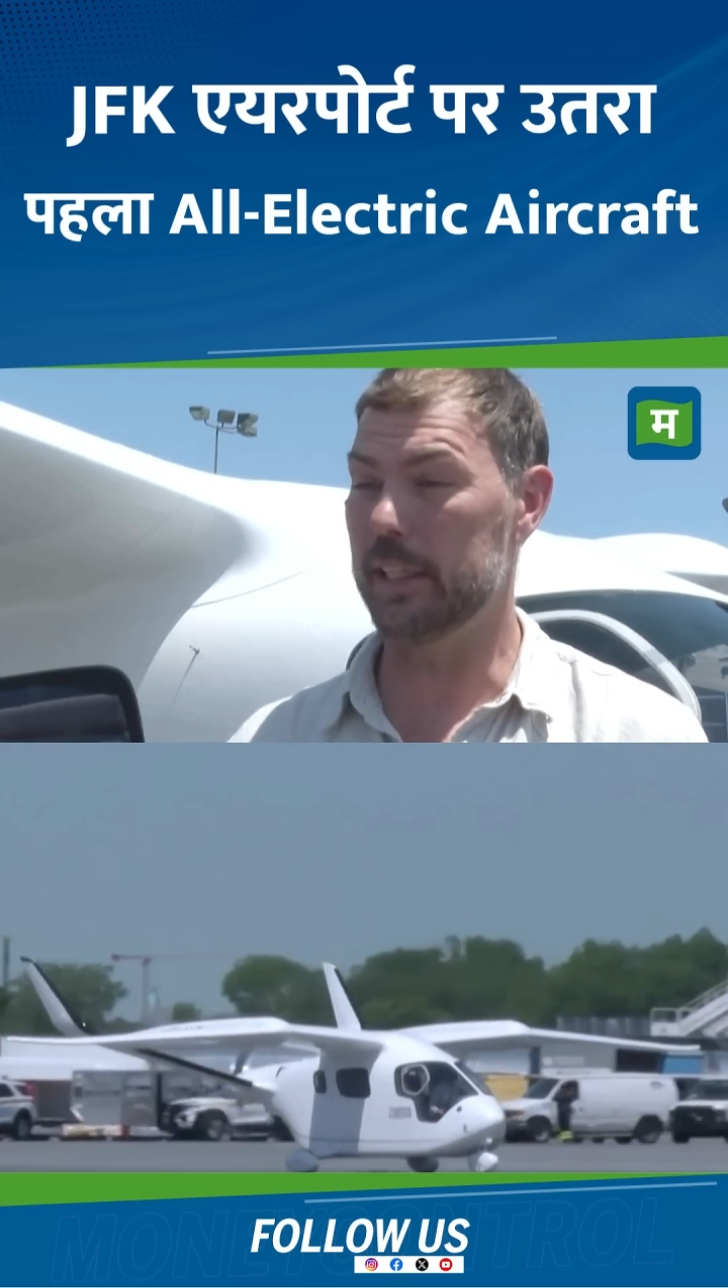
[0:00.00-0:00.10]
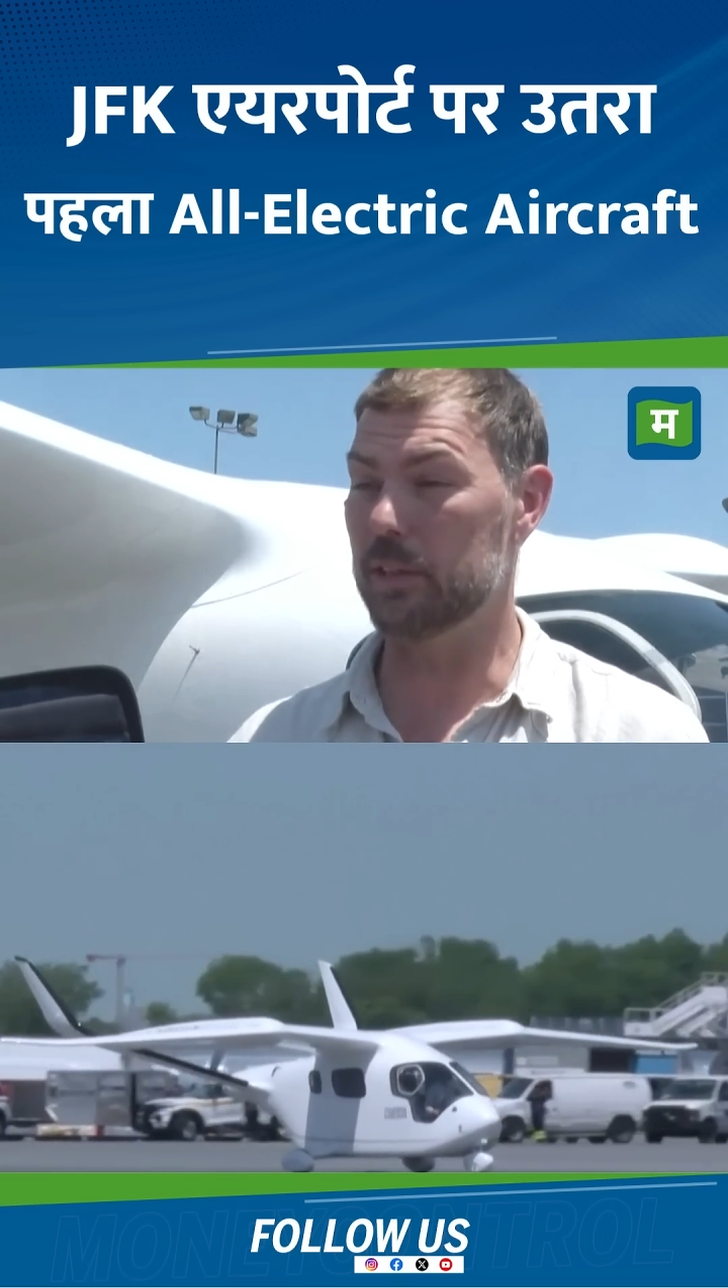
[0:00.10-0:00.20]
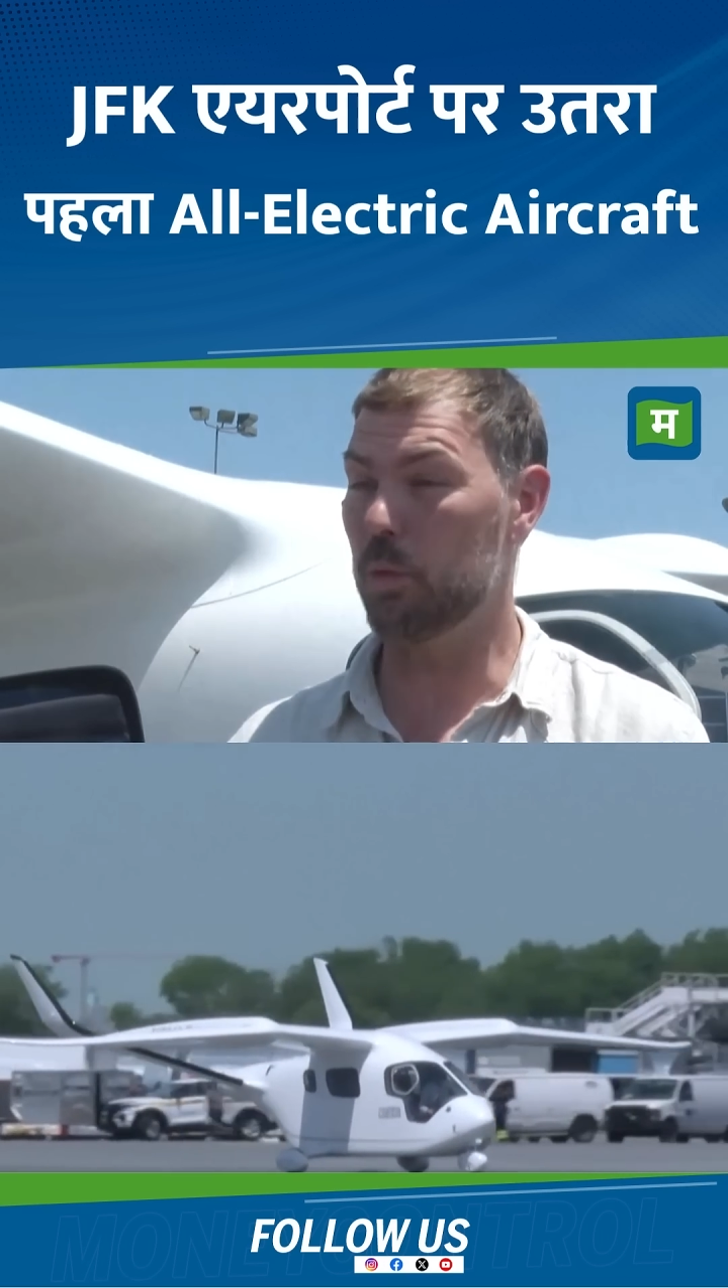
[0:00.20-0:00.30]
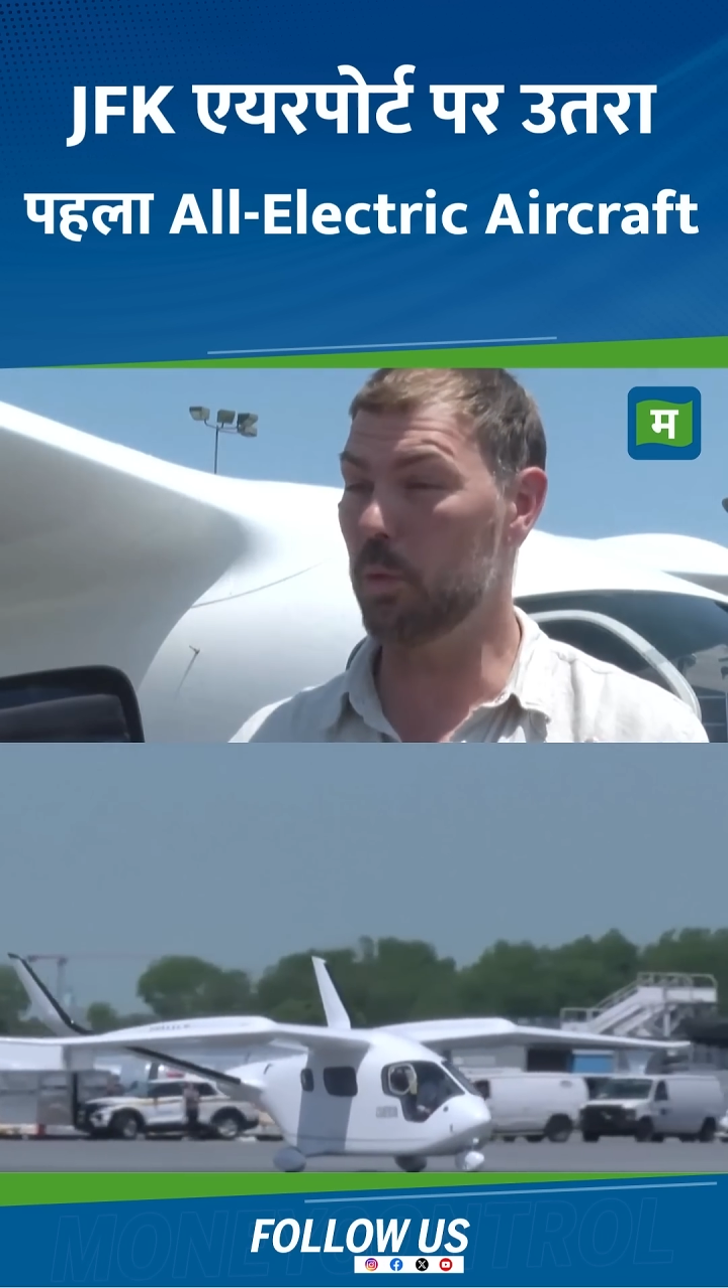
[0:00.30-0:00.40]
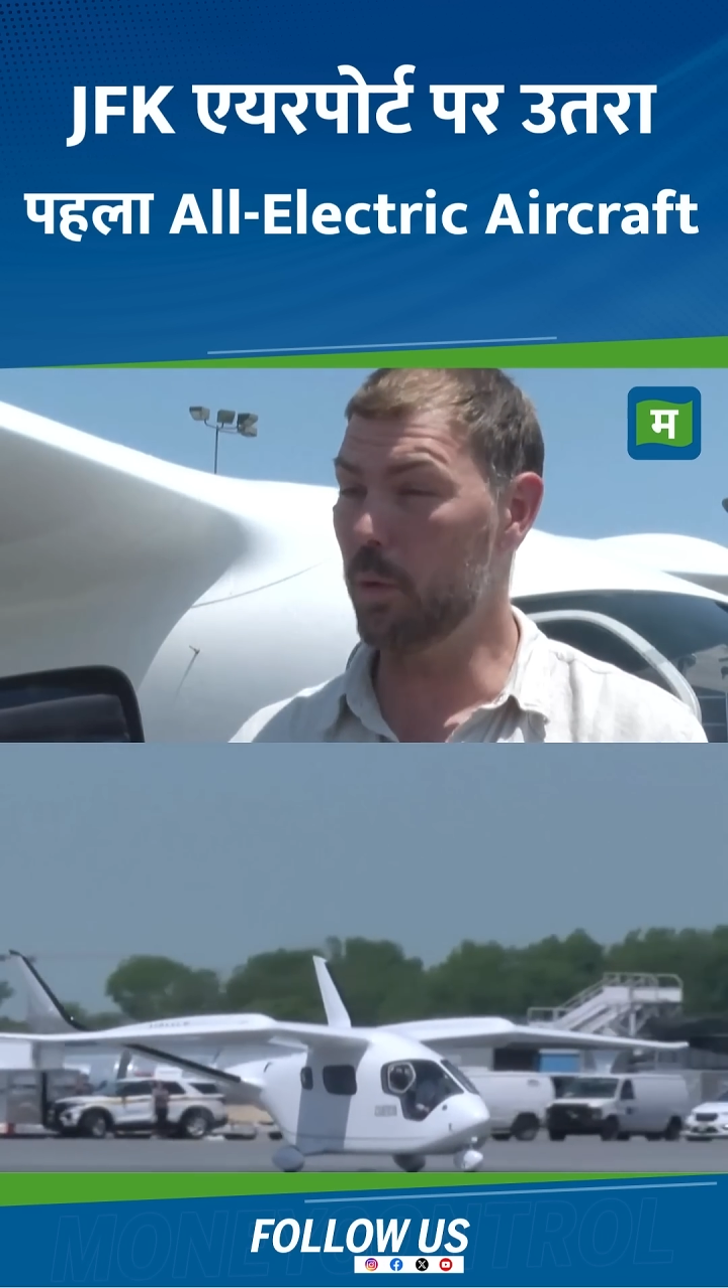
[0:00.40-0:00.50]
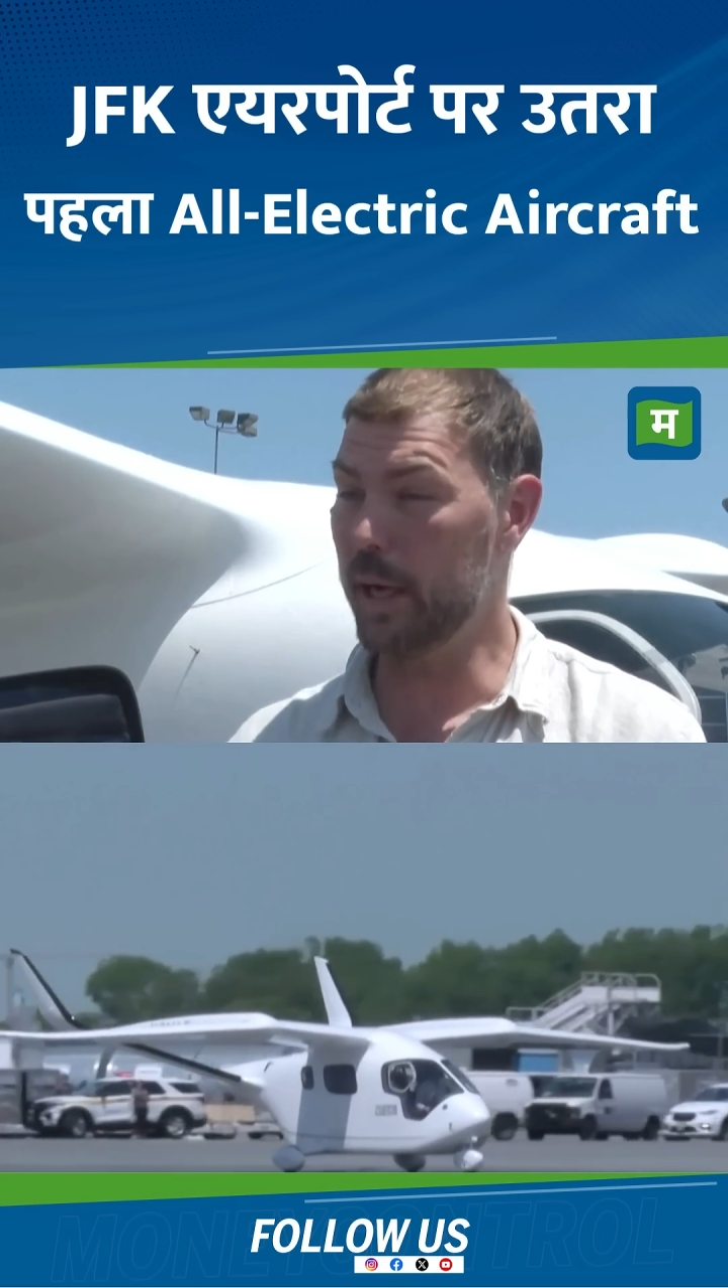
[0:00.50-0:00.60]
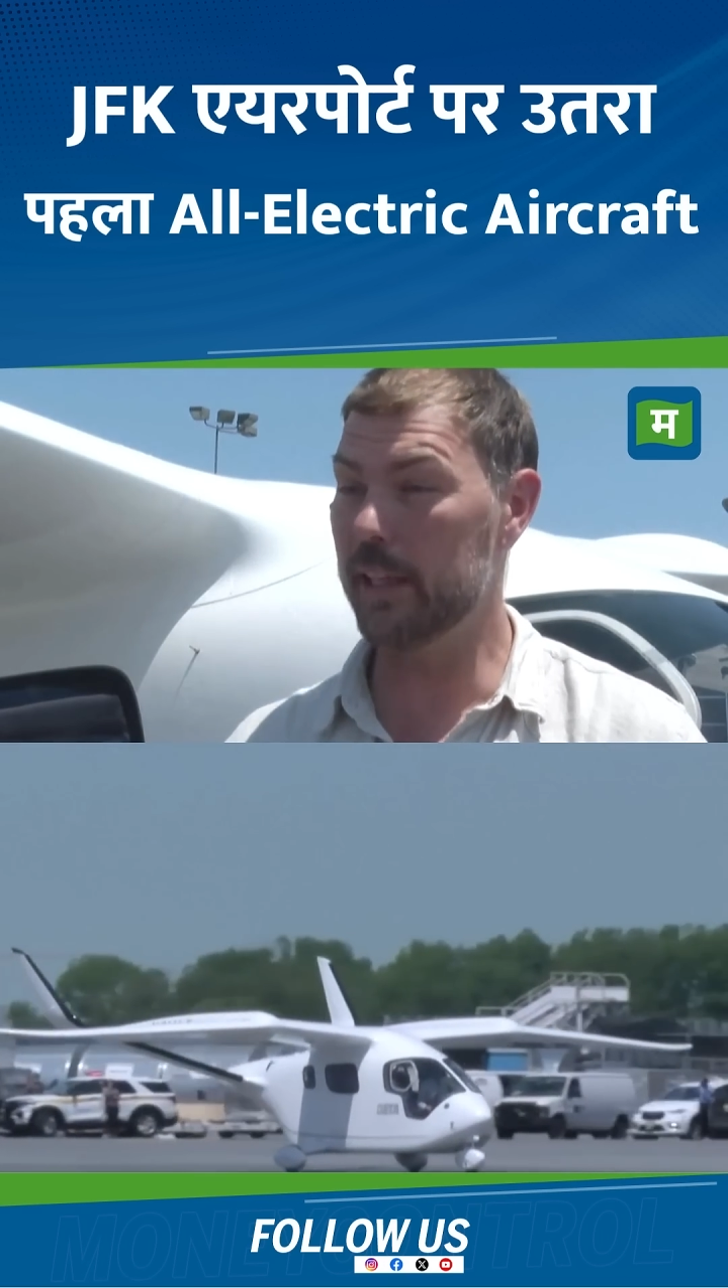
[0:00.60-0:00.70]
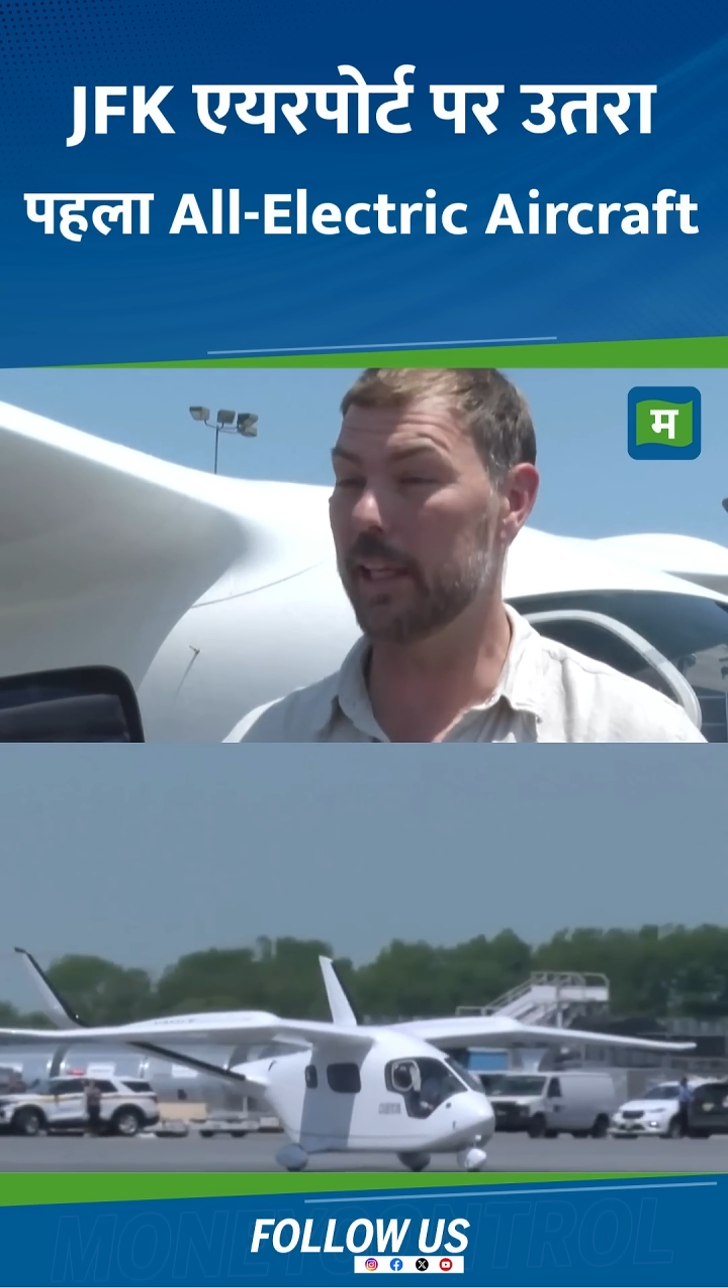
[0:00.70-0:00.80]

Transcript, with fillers: it's way